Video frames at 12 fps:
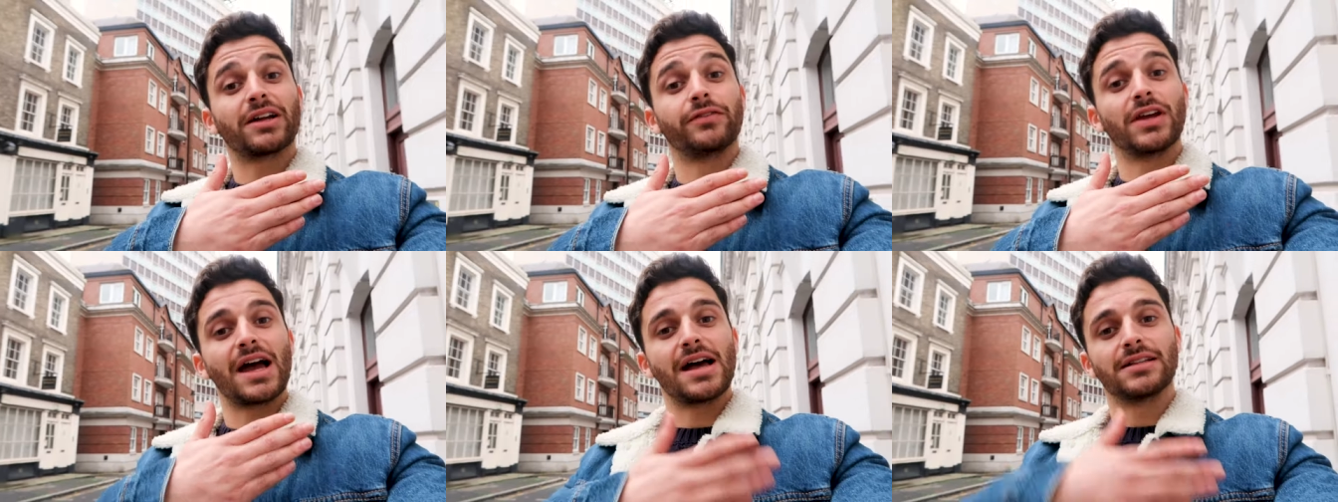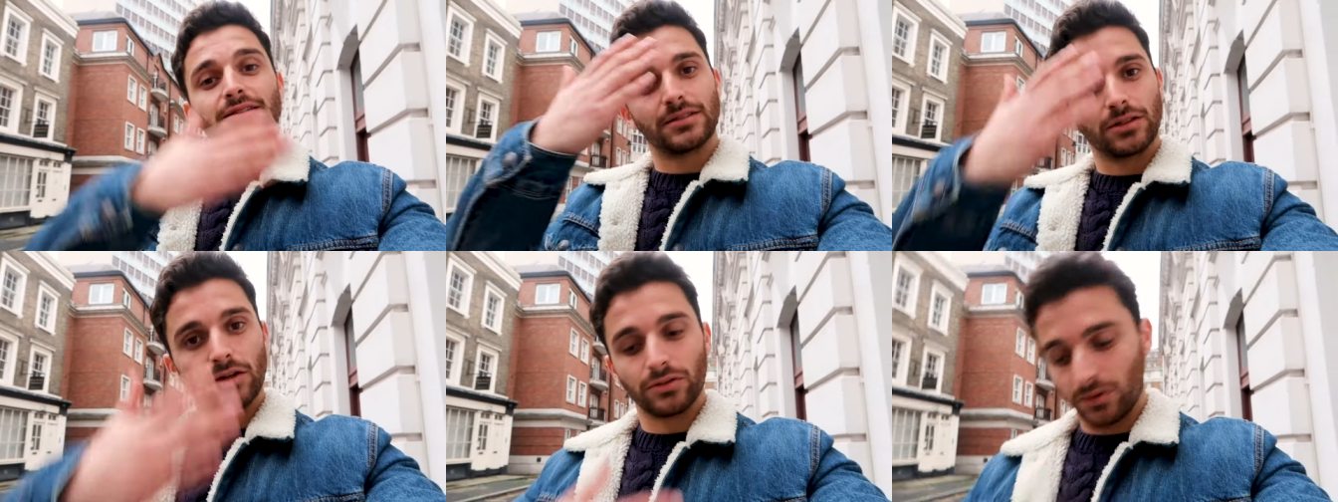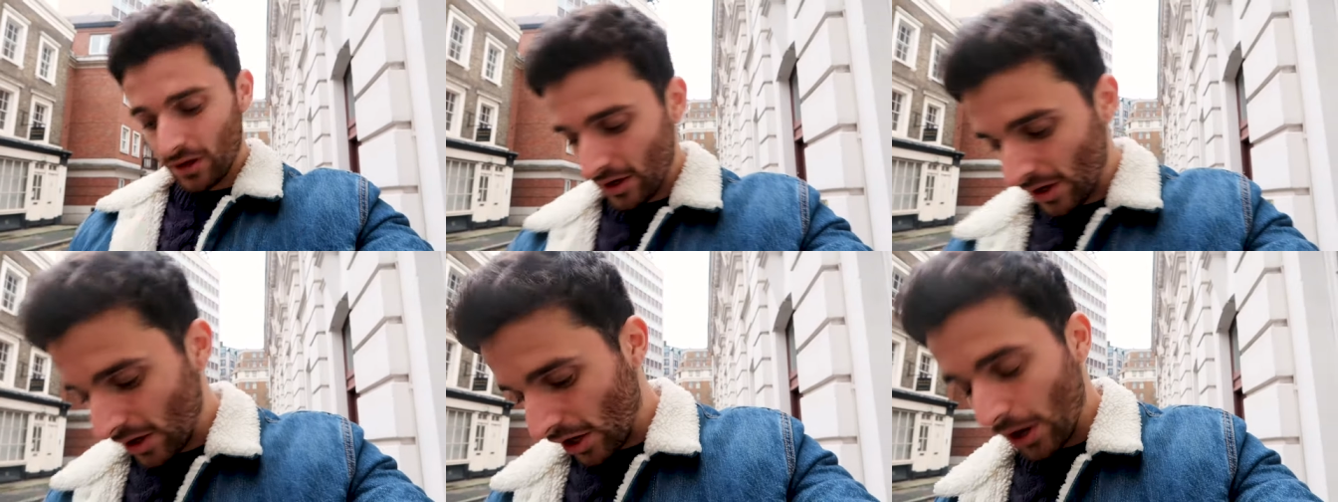back of your hand to go
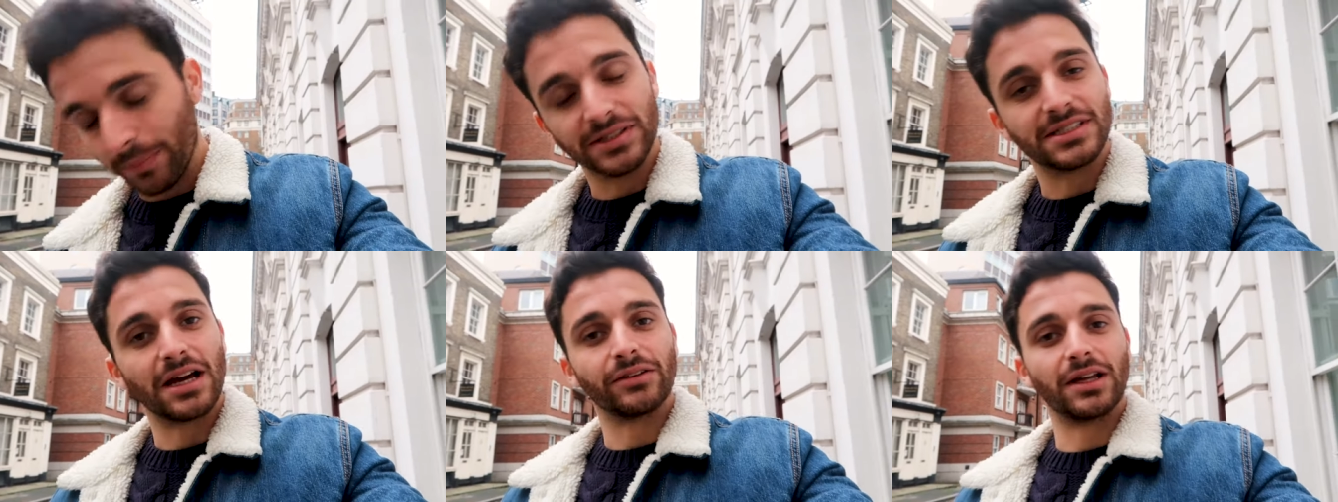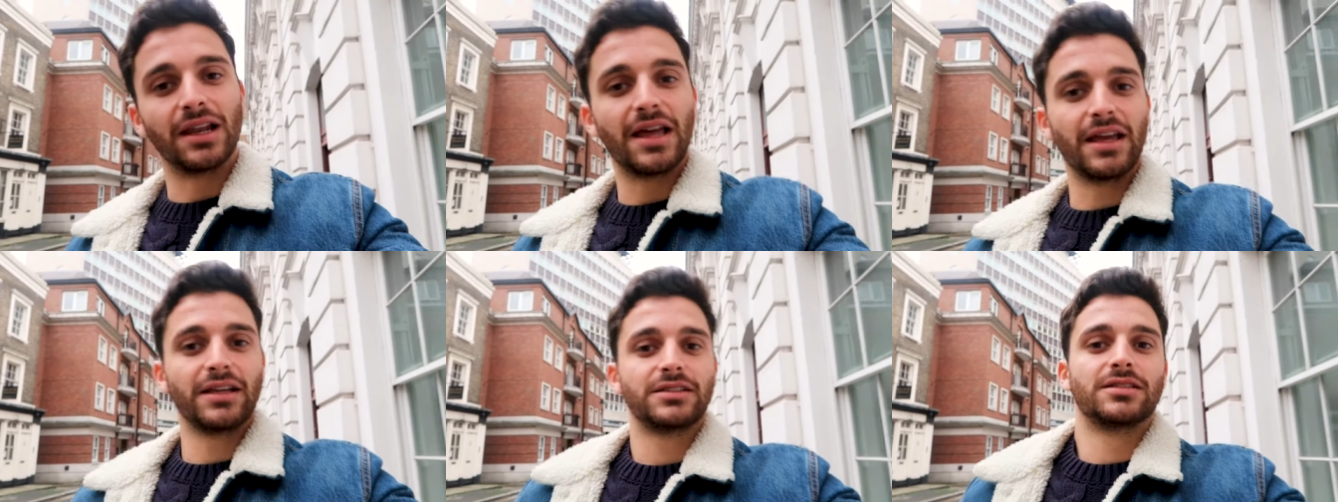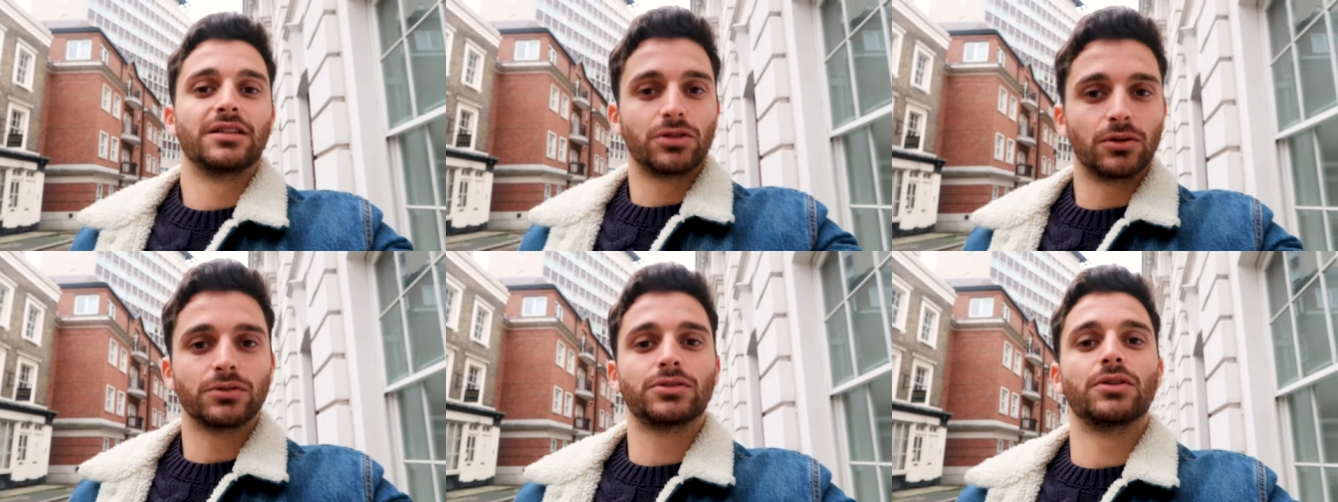up and down their legs, their
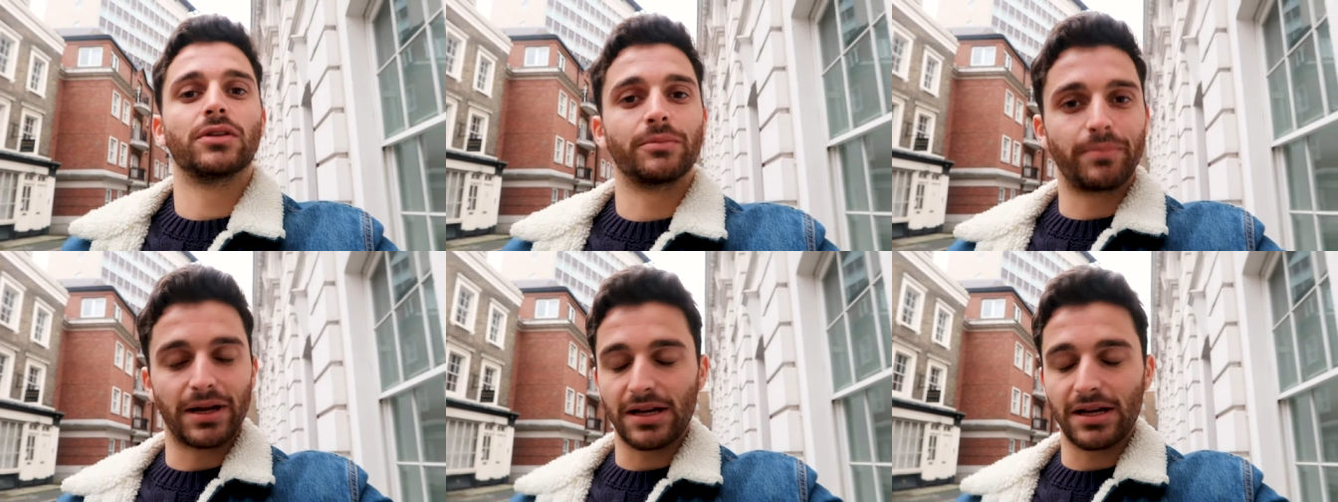torso, their